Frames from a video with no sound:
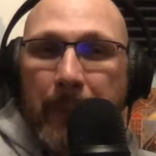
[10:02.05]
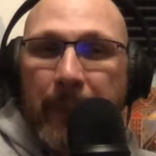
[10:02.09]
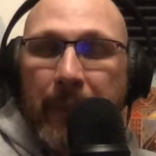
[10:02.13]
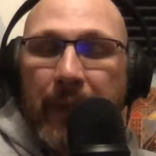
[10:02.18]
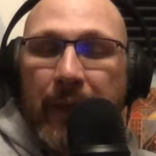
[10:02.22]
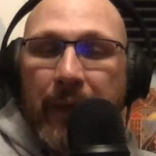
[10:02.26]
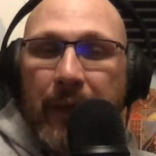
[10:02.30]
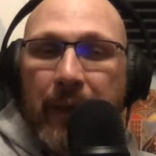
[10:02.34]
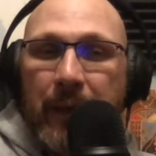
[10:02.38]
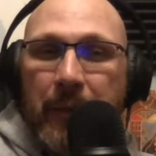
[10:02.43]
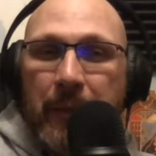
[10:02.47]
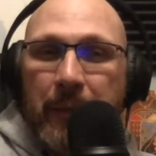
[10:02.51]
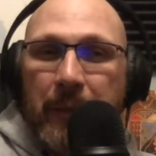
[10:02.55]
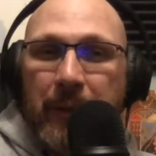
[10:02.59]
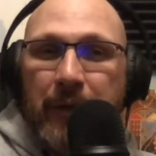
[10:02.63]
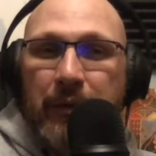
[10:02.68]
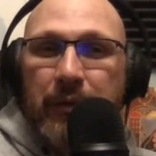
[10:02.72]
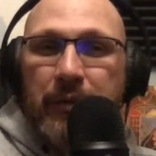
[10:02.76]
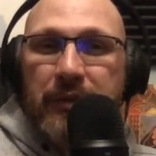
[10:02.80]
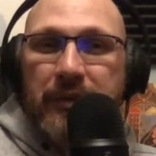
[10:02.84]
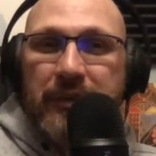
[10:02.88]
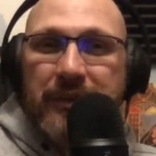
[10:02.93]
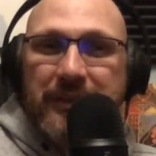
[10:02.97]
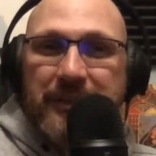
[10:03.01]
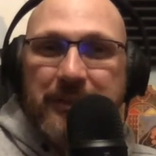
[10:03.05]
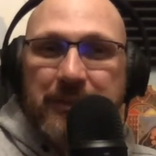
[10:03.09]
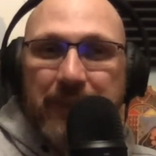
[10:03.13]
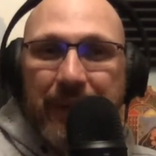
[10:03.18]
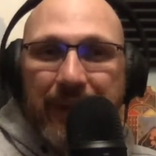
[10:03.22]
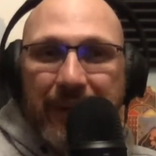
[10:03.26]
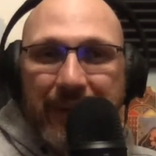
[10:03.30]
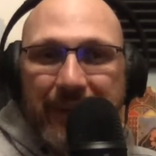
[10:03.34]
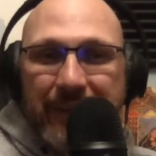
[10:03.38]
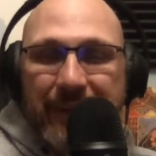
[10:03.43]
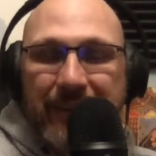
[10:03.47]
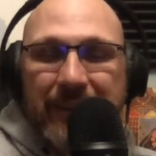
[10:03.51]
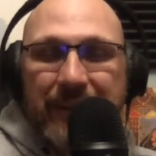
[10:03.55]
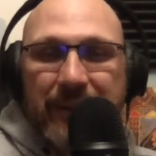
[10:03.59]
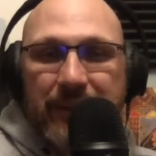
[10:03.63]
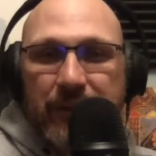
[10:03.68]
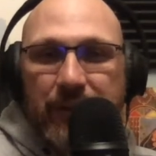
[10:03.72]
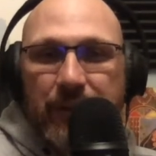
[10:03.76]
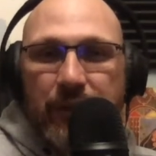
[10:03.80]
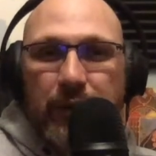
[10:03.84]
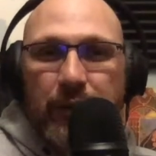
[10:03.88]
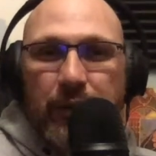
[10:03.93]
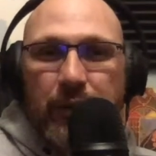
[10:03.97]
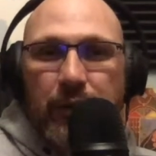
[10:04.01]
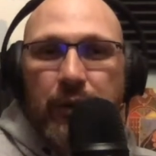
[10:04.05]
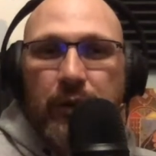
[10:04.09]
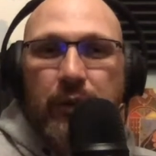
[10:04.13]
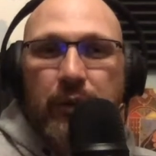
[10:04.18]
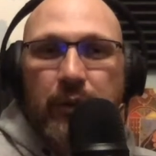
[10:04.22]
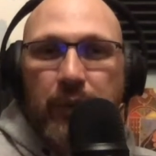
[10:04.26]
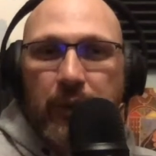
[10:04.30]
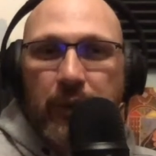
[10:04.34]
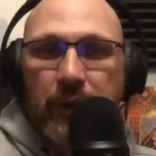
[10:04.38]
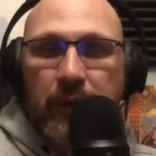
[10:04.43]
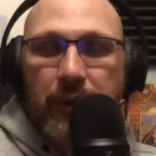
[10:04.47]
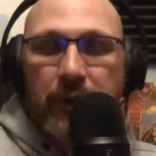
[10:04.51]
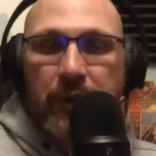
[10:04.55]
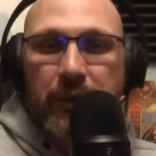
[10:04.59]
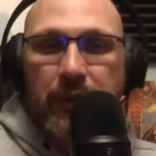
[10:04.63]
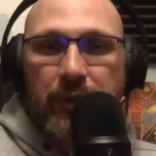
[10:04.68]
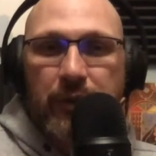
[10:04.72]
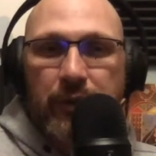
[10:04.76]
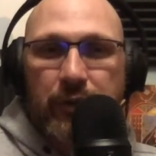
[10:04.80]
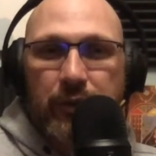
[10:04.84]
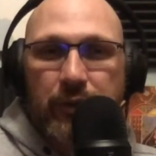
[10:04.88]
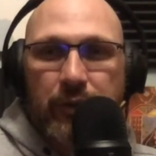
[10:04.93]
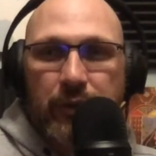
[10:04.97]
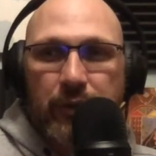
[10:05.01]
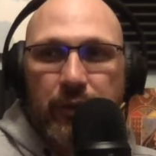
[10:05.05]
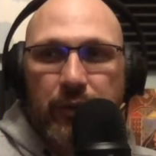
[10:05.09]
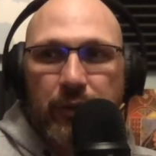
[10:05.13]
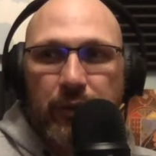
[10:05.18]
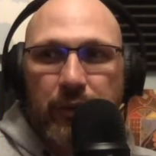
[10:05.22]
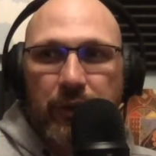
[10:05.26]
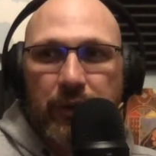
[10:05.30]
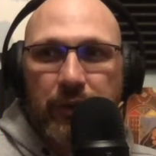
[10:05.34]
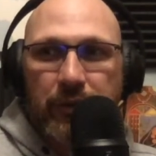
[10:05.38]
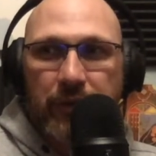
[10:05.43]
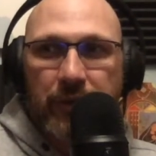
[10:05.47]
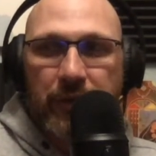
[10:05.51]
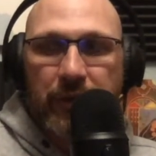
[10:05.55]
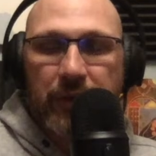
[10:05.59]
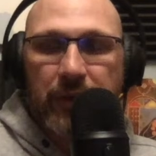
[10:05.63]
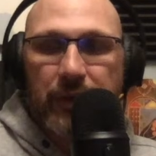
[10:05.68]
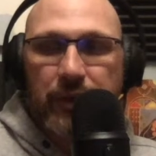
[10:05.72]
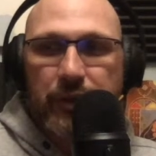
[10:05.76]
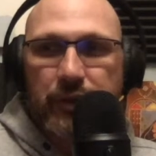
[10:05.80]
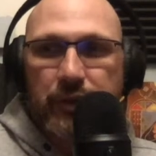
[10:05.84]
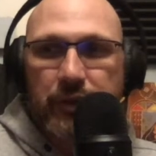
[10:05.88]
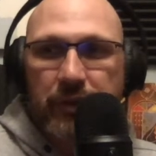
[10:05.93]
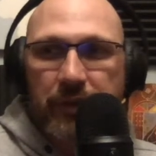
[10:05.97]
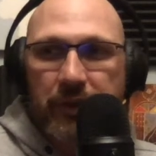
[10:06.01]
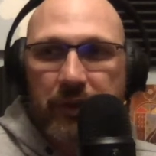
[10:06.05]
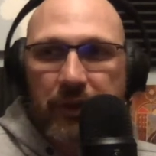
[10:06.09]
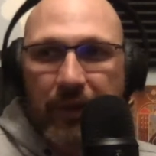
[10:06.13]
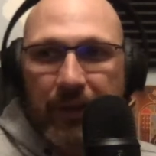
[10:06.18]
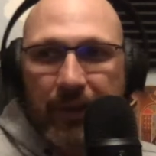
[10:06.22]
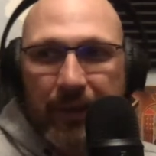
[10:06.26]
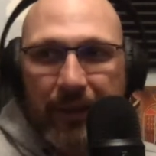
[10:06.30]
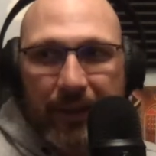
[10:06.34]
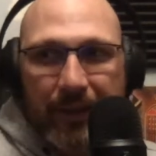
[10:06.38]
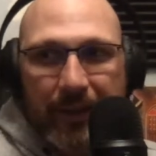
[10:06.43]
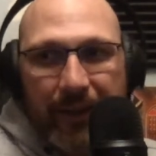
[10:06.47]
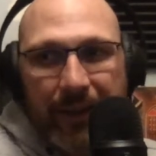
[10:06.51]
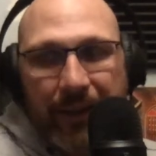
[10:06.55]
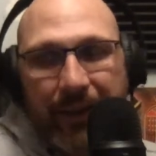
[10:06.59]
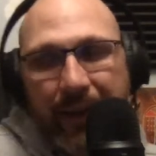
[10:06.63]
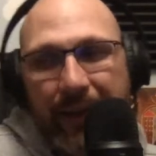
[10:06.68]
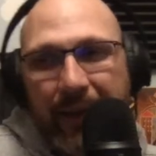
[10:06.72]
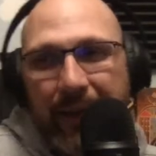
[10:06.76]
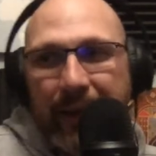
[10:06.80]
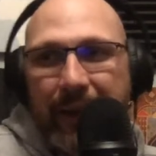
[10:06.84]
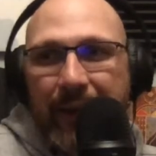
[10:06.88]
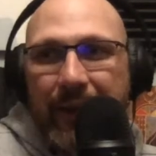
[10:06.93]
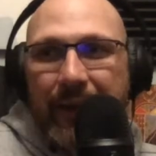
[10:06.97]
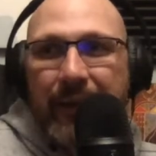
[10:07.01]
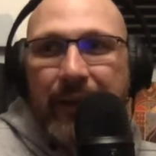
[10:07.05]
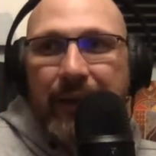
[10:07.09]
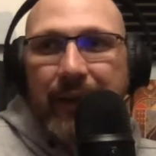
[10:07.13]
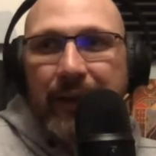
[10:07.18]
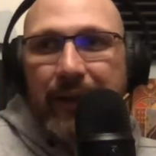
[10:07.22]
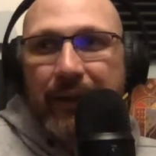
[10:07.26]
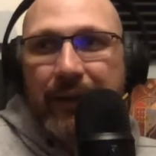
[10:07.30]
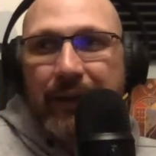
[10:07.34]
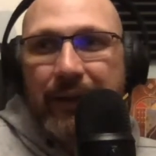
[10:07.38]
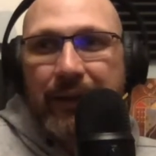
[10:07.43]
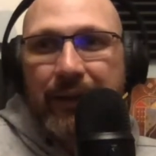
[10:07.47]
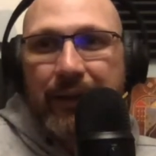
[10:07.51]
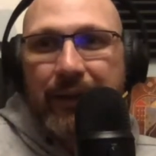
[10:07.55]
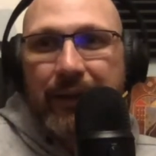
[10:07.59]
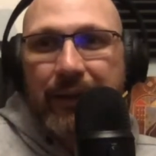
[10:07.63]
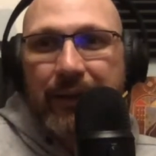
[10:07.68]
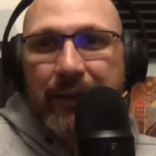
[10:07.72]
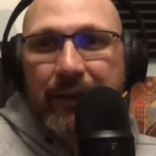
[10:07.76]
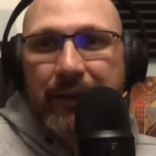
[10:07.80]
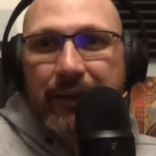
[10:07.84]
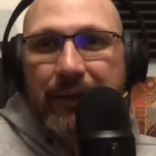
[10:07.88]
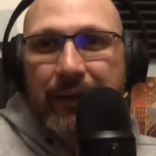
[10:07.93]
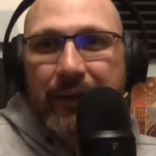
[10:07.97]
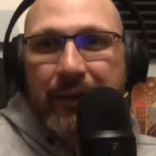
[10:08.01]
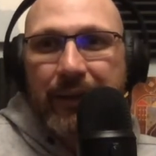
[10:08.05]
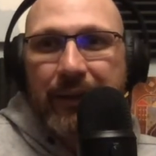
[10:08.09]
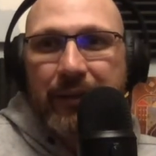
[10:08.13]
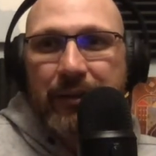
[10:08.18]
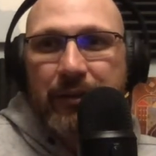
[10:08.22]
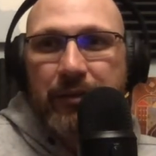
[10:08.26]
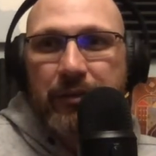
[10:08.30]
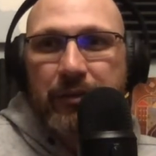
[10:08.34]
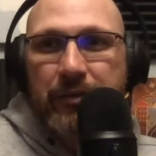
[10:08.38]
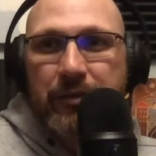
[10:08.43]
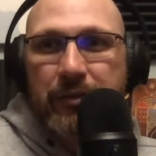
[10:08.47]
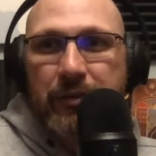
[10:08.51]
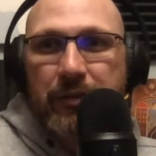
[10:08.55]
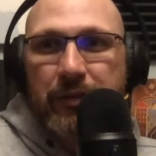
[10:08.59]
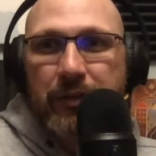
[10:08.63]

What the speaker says: I was expecting to go to a different country and kind of,